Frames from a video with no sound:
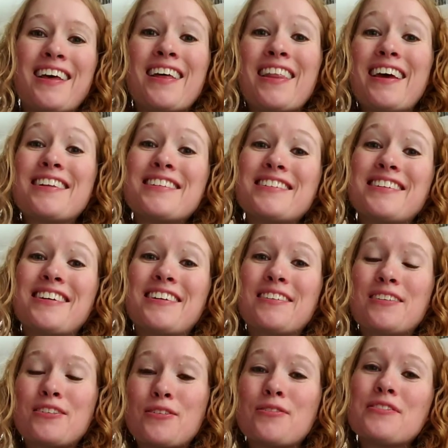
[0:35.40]
That's
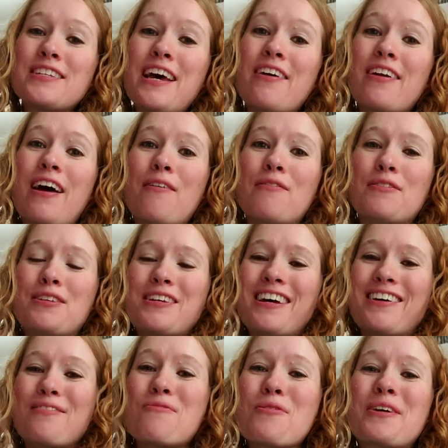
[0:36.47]
done. Turns out I was
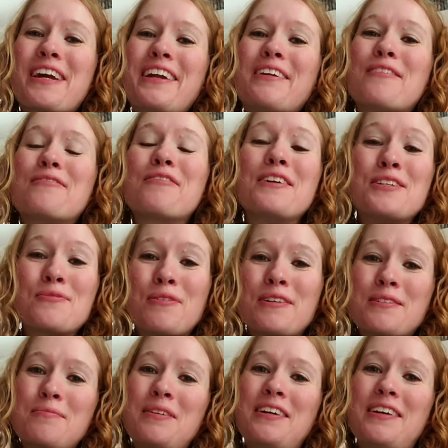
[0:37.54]
working on a friend's
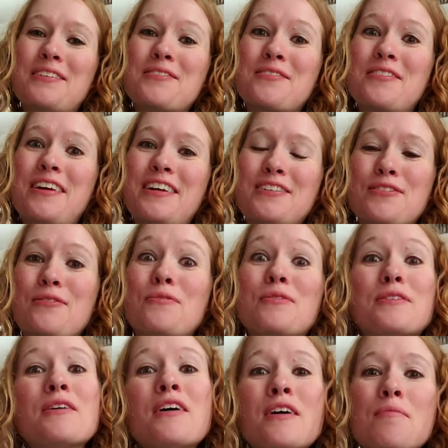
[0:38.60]
resume yesterday, so it
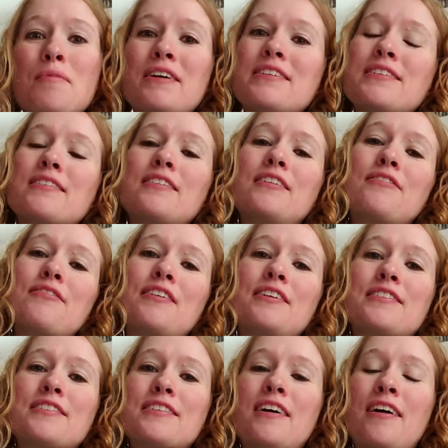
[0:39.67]
was basically a
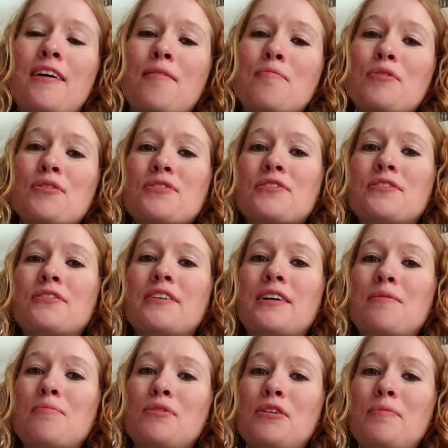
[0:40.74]
friend's personal and
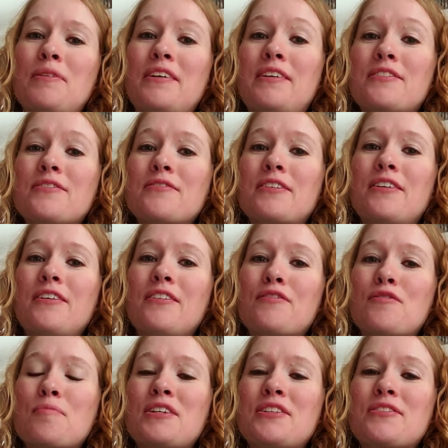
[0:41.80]
employment history all
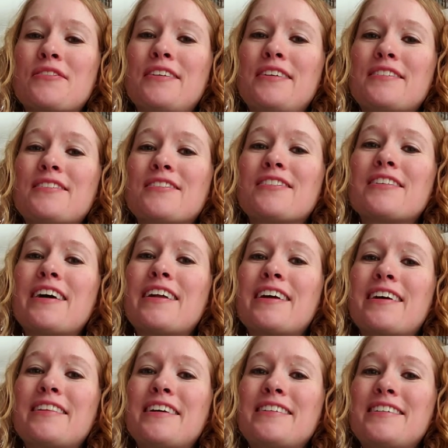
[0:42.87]
over my screen, so glad
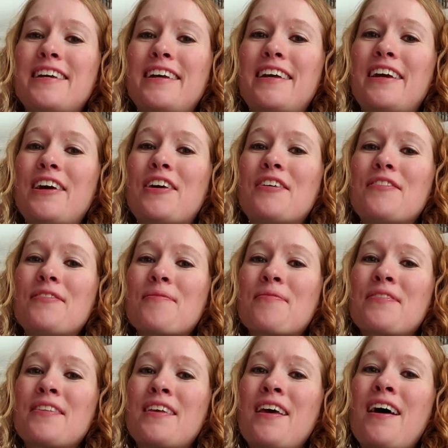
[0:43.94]
I got that taken care
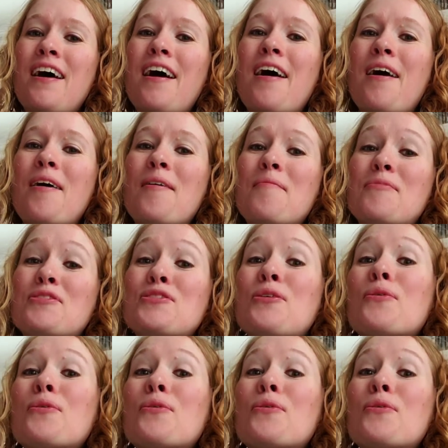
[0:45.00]
of.